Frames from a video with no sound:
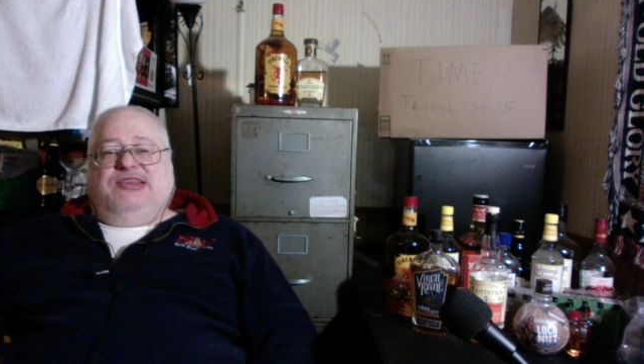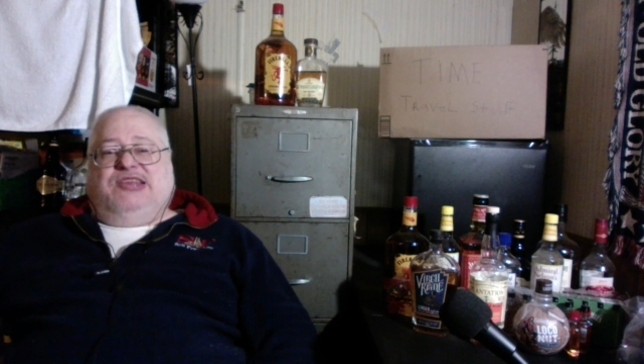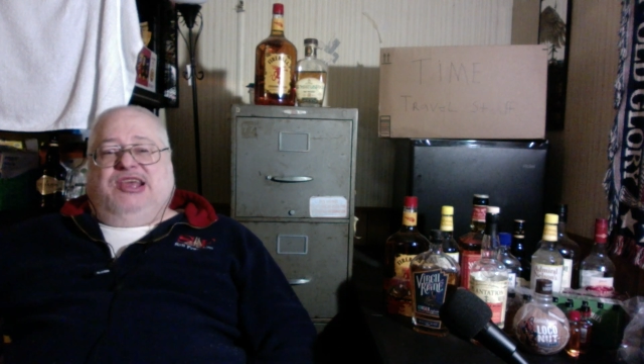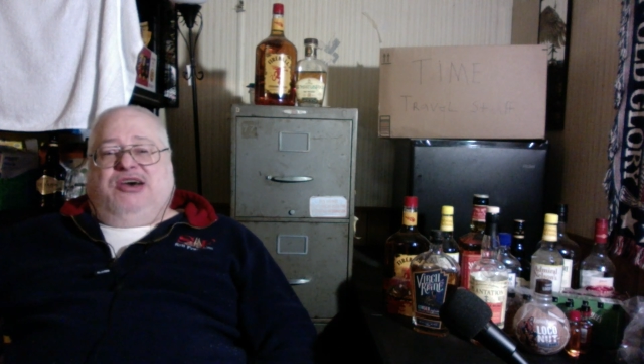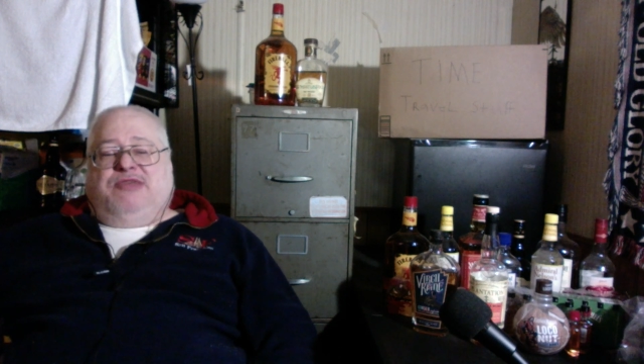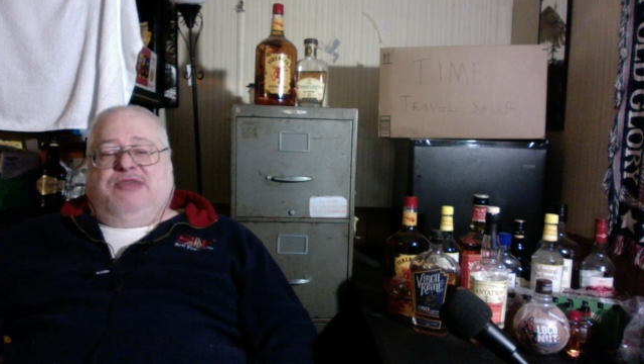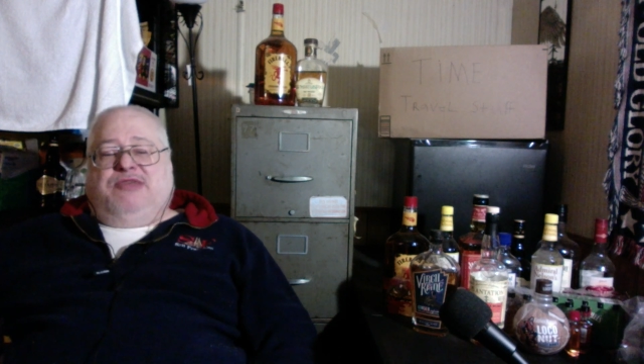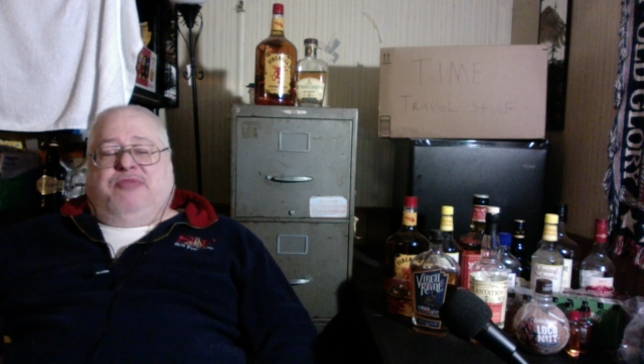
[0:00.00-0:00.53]

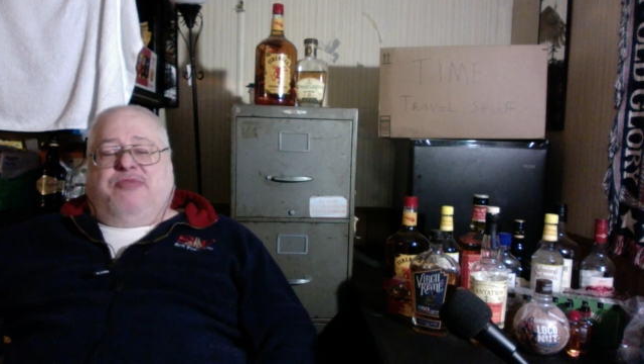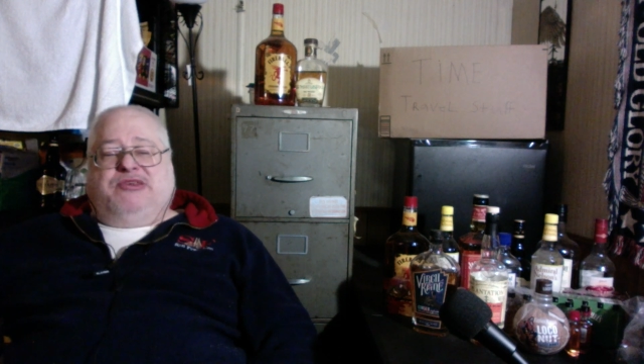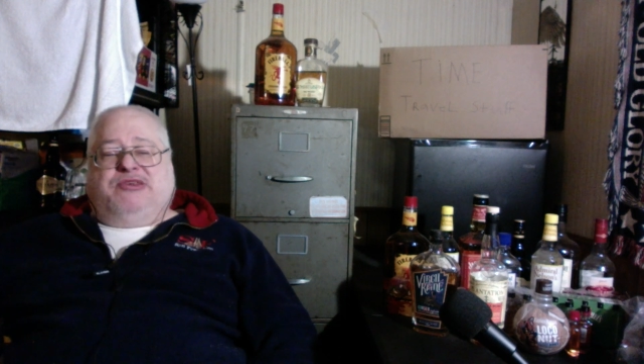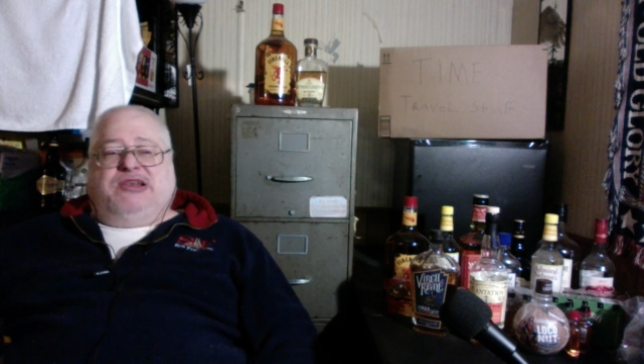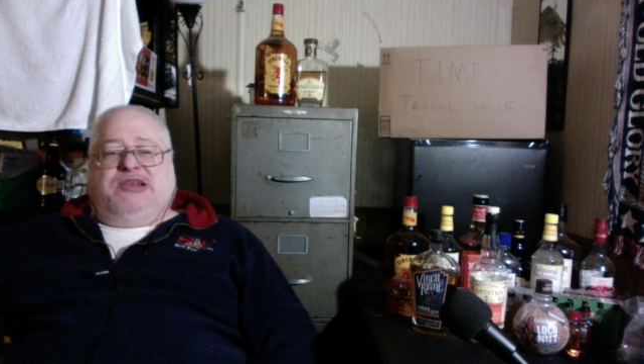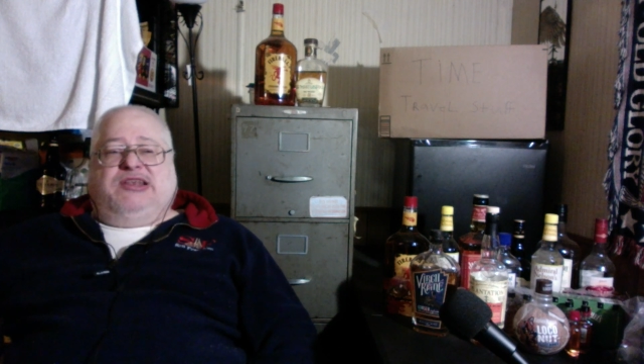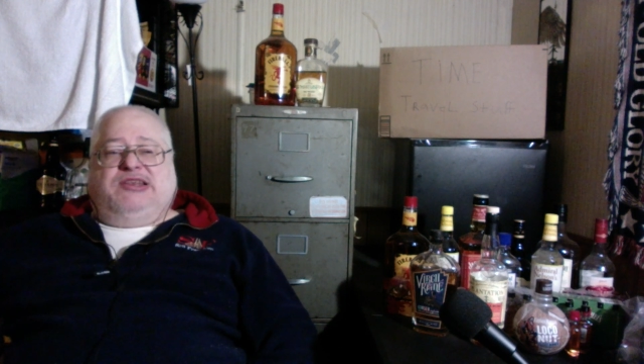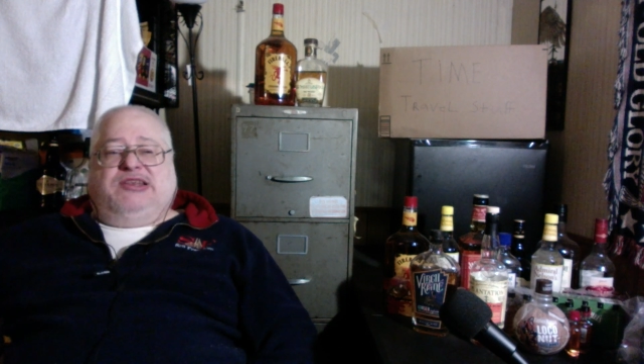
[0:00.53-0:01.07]
The only
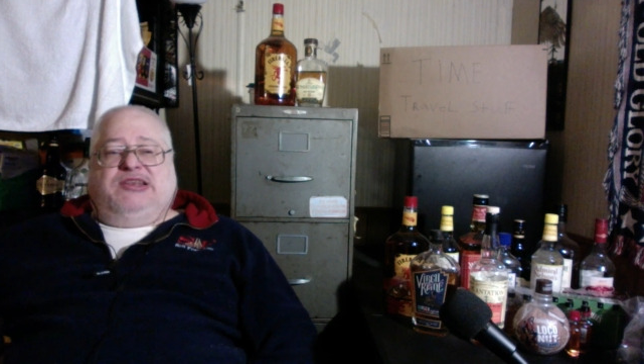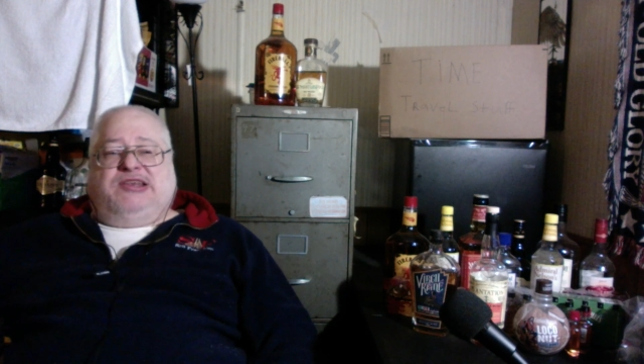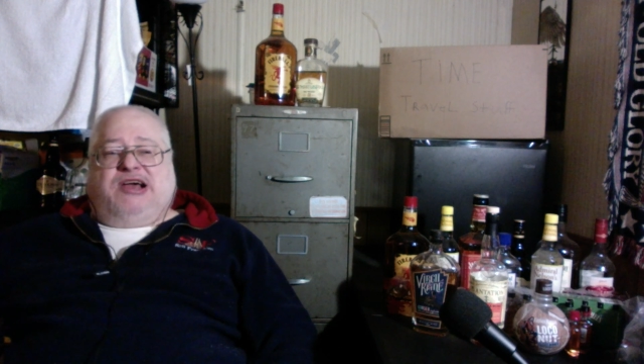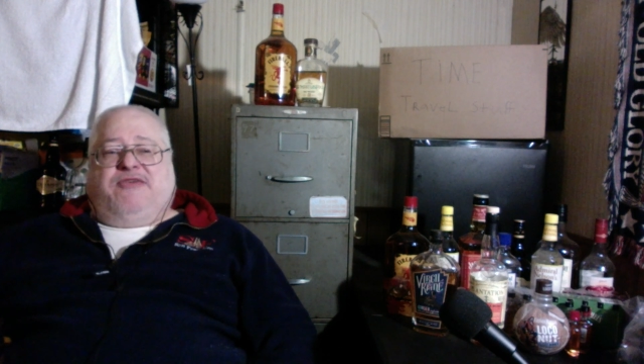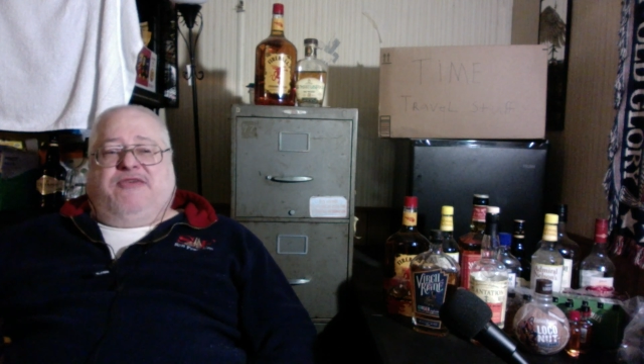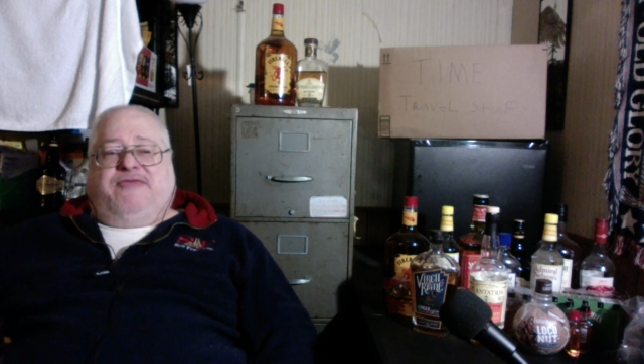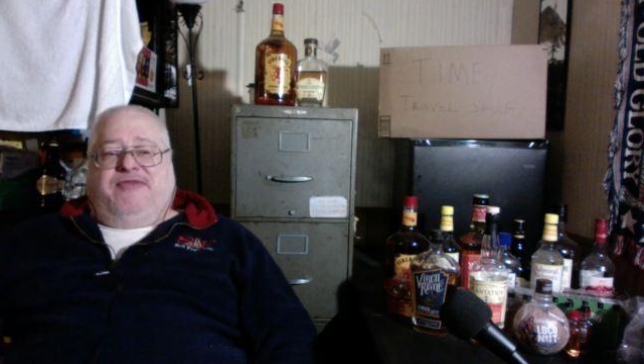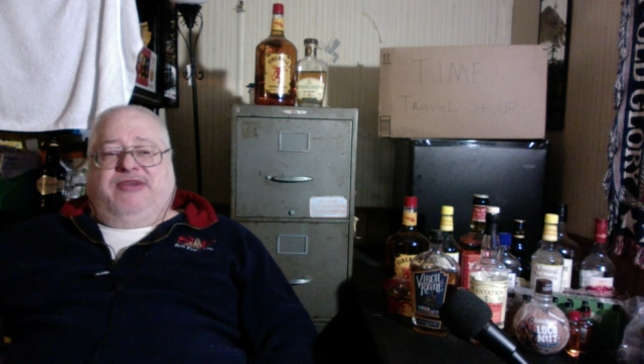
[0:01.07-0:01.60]
person on the
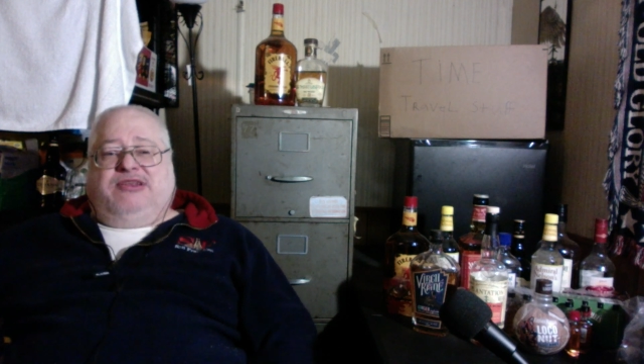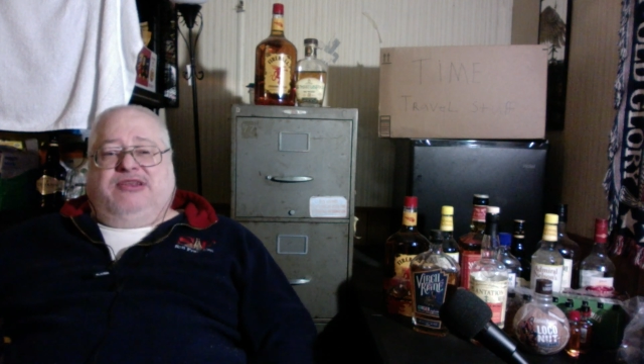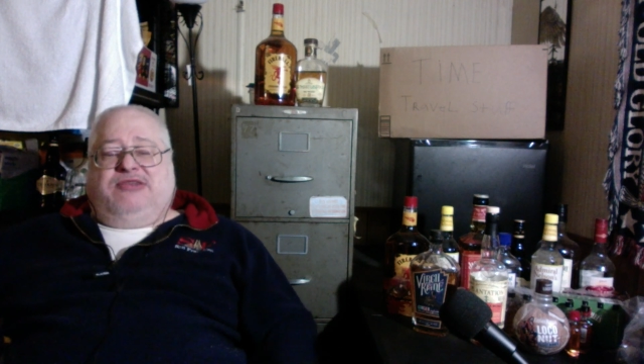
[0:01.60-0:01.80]
entire field,